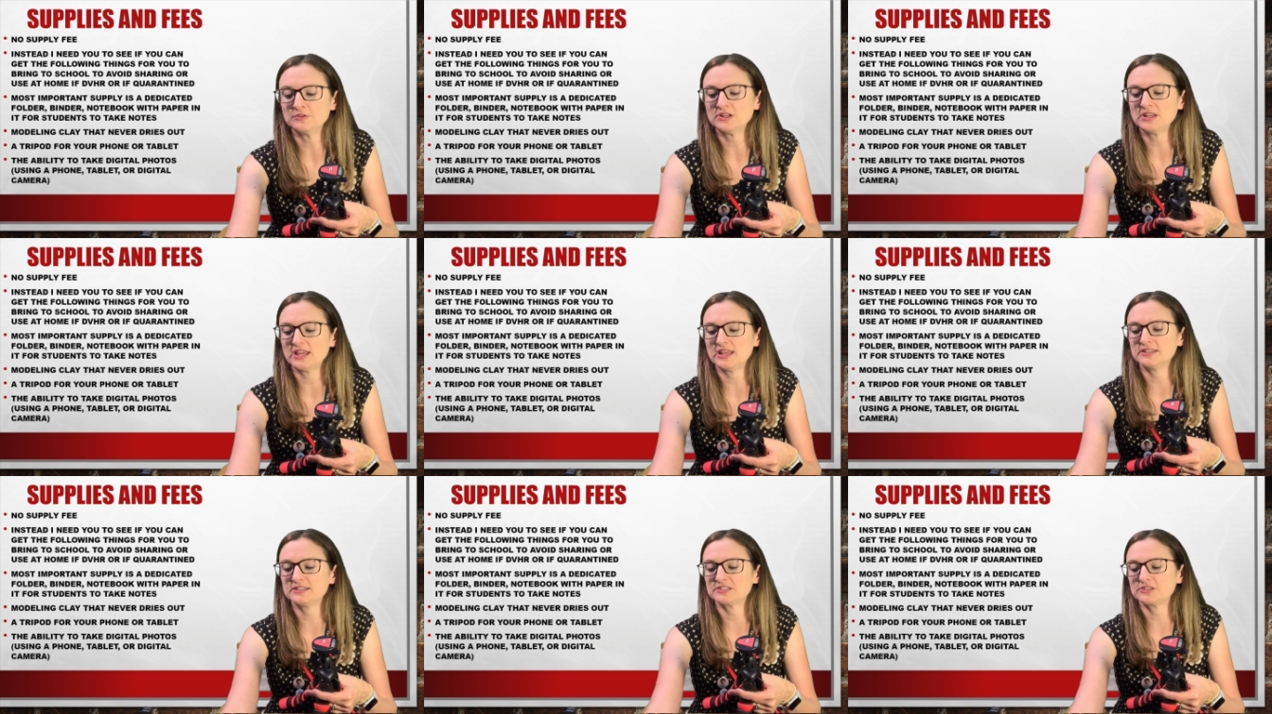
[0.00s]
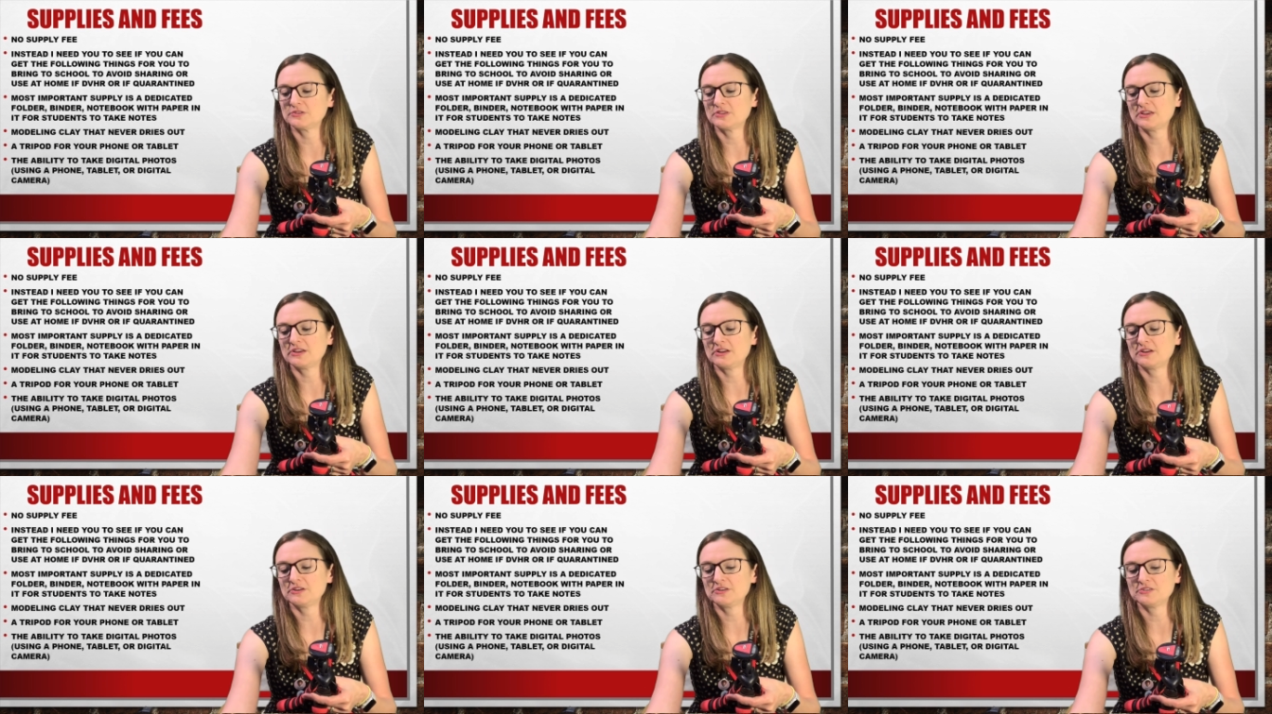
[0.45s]
And so
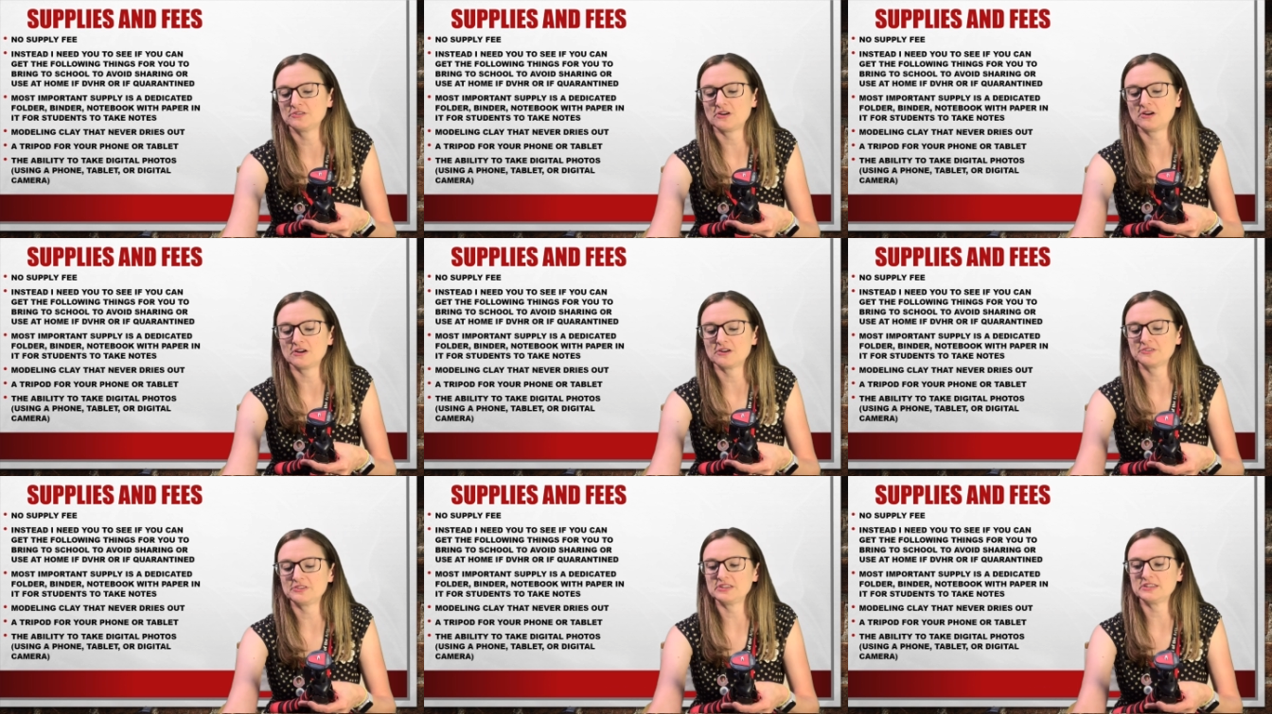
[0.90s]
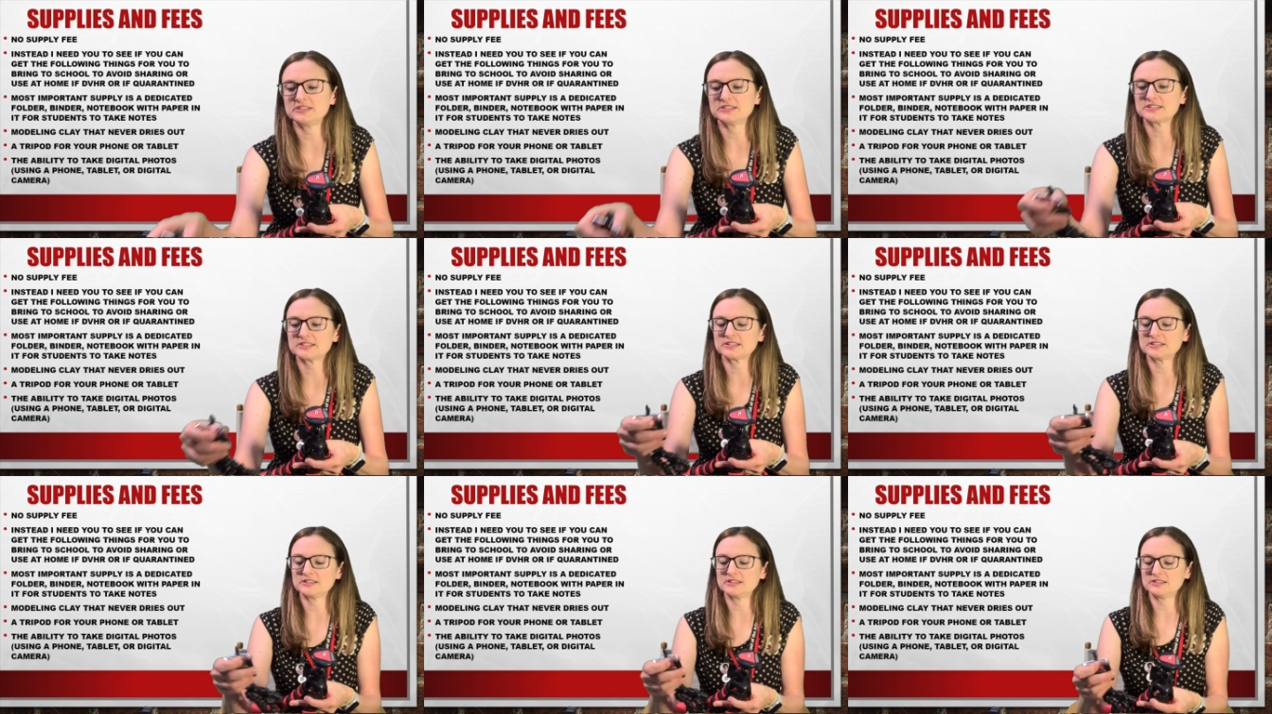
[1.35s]
there are
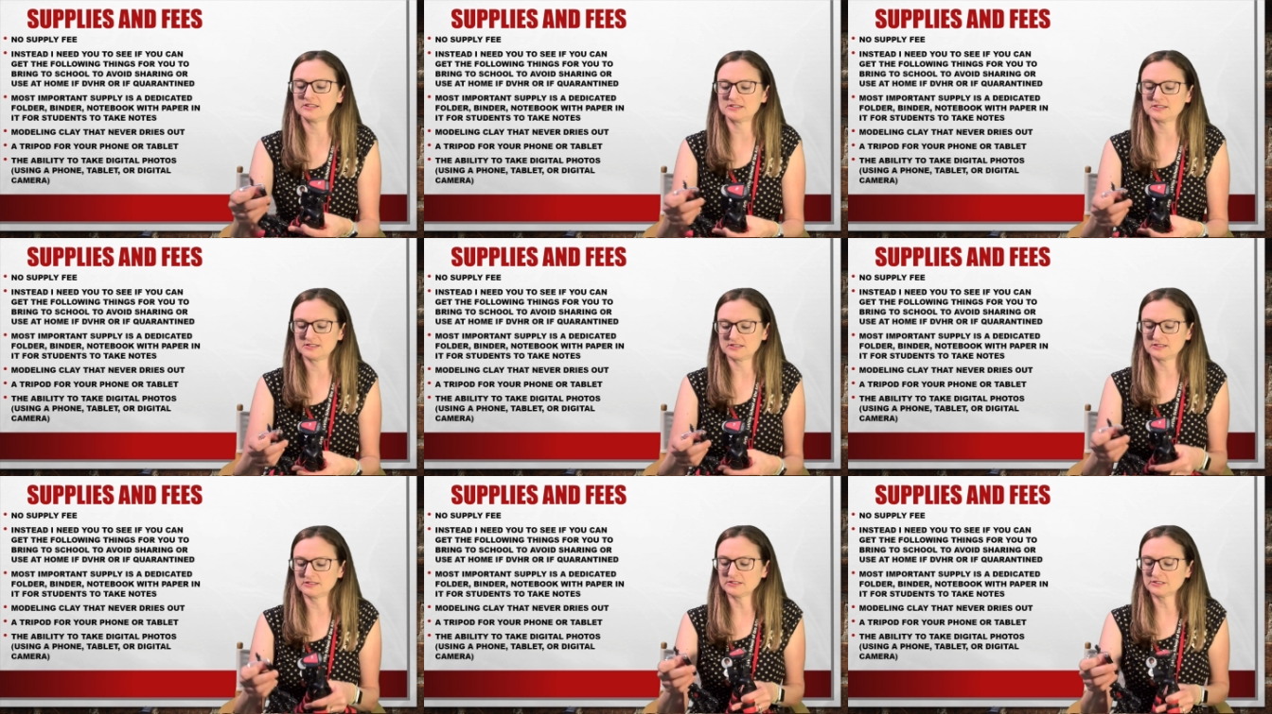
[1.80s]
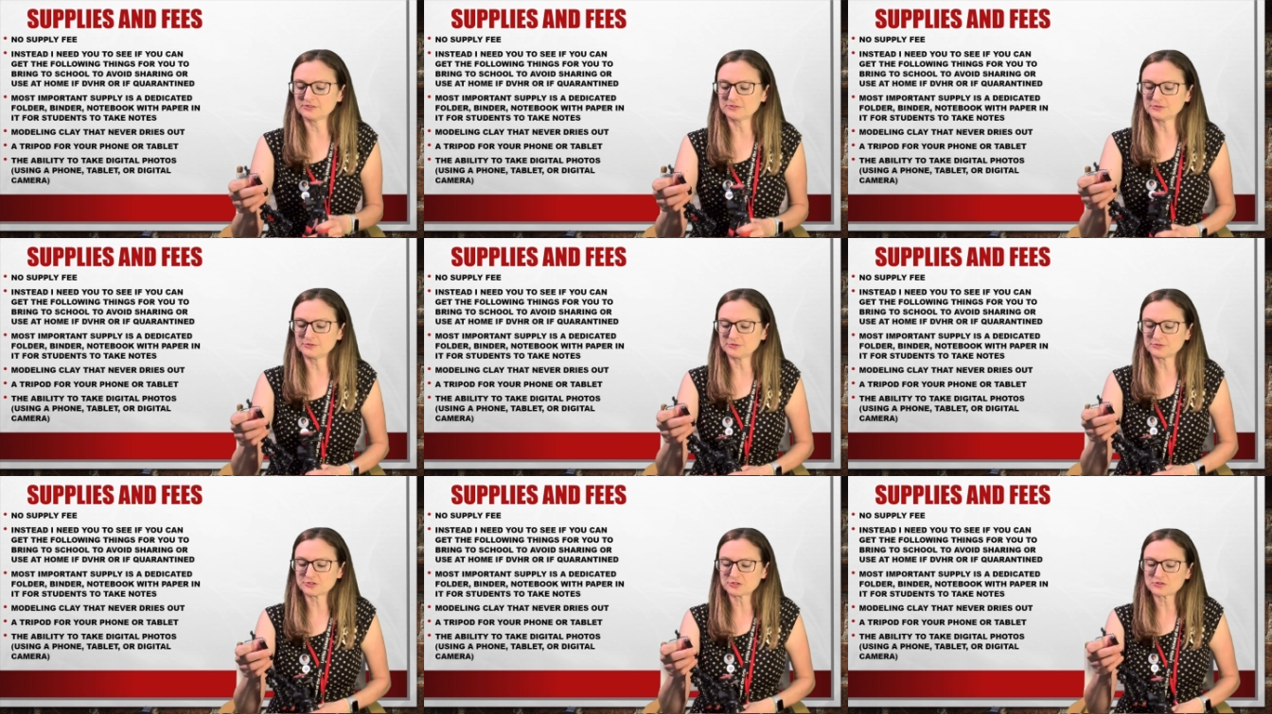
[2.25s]
these
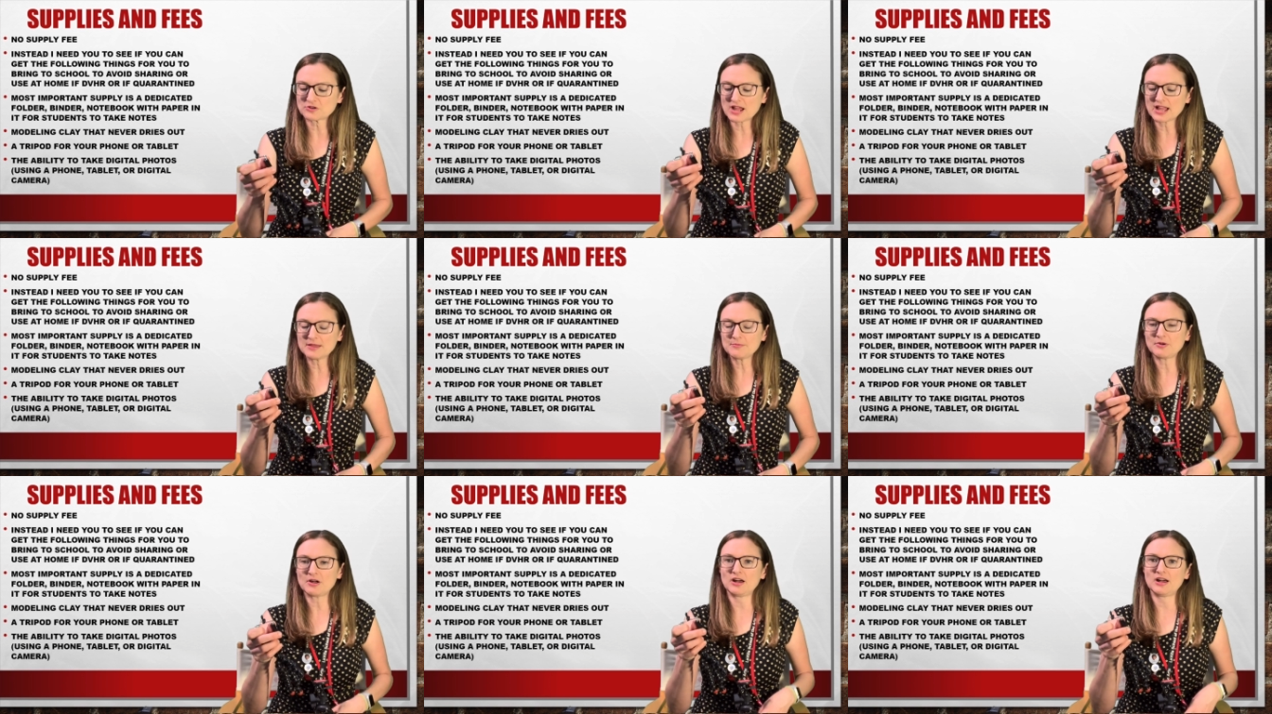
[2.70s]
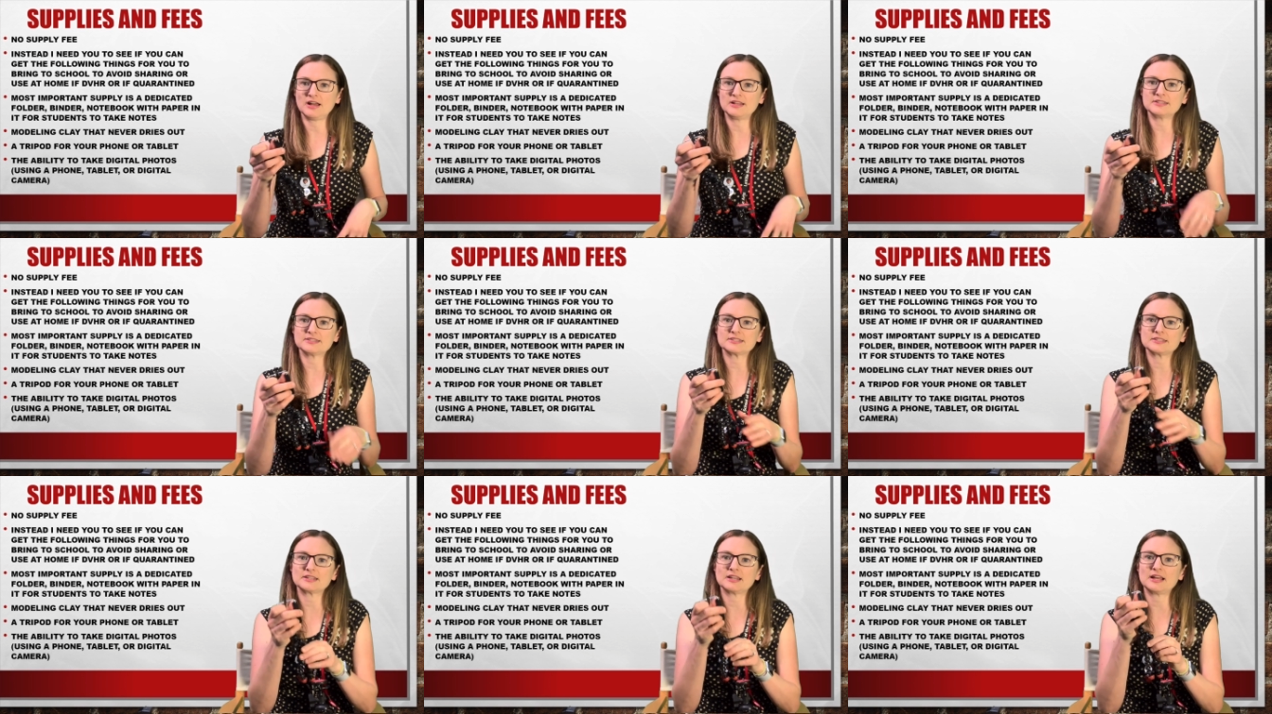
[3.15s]
little
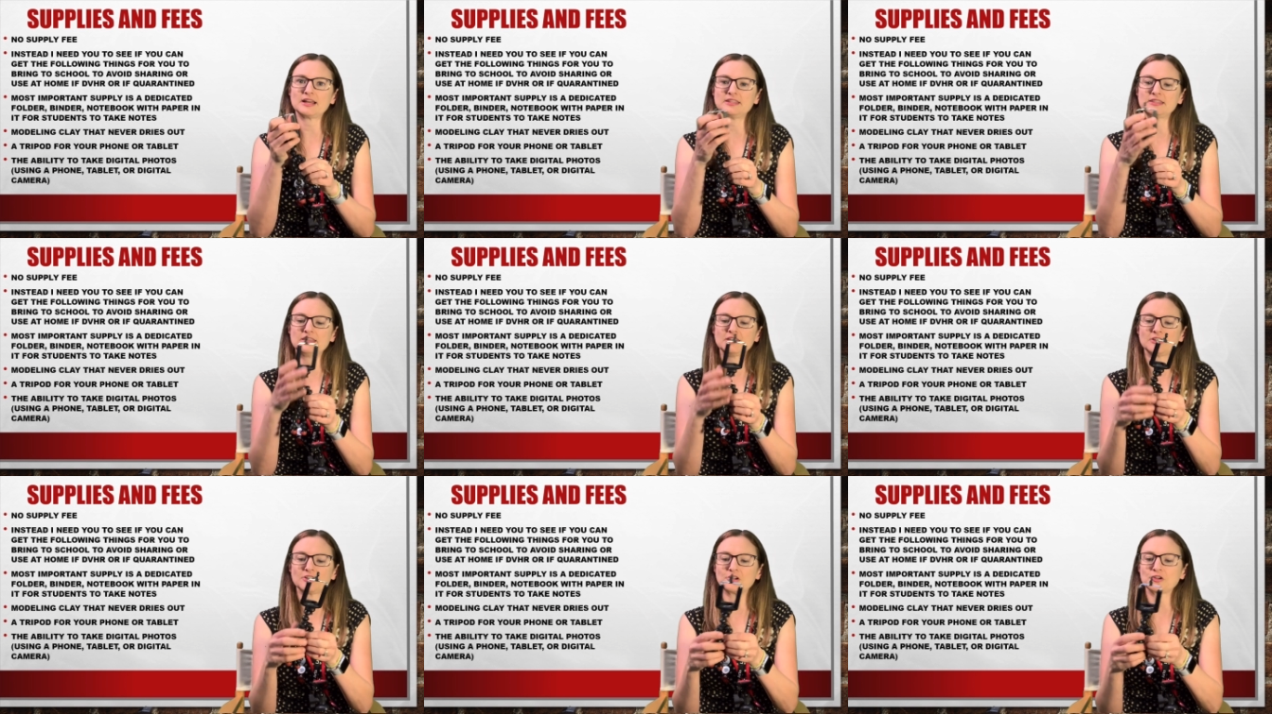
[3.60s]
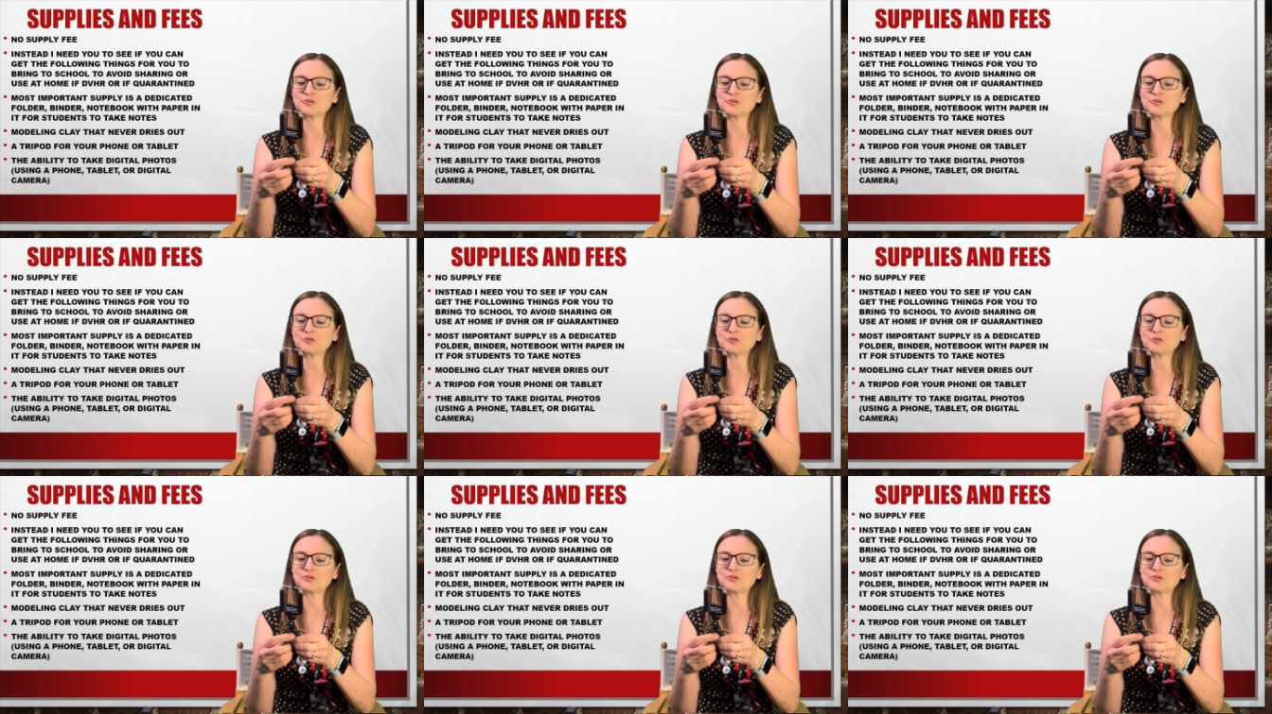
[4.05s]
tripods that I think are